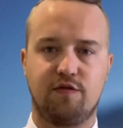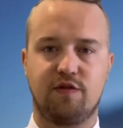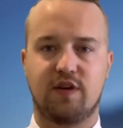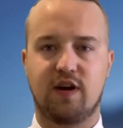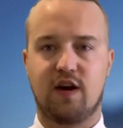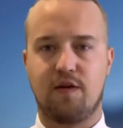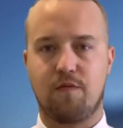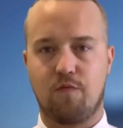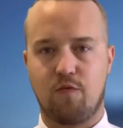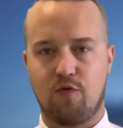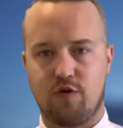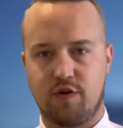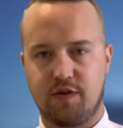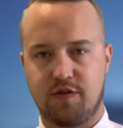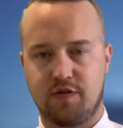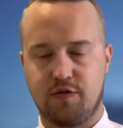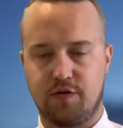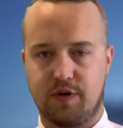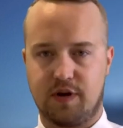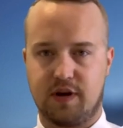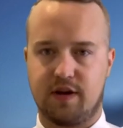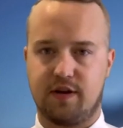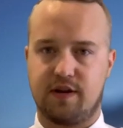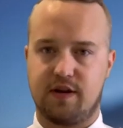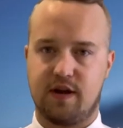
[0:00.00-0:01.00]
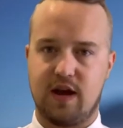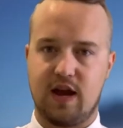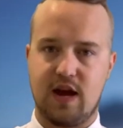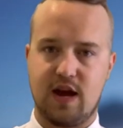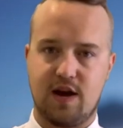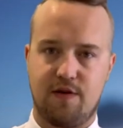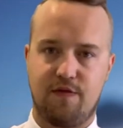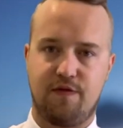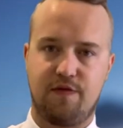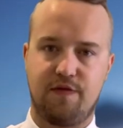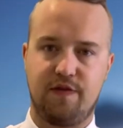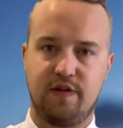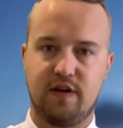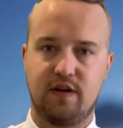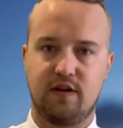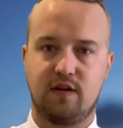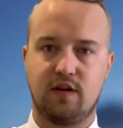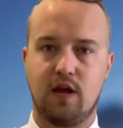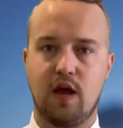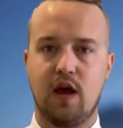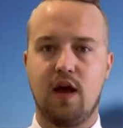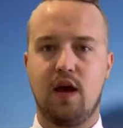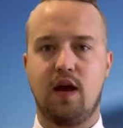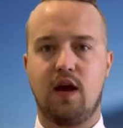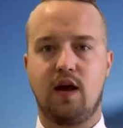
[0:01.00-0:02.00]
to divert to another airfield,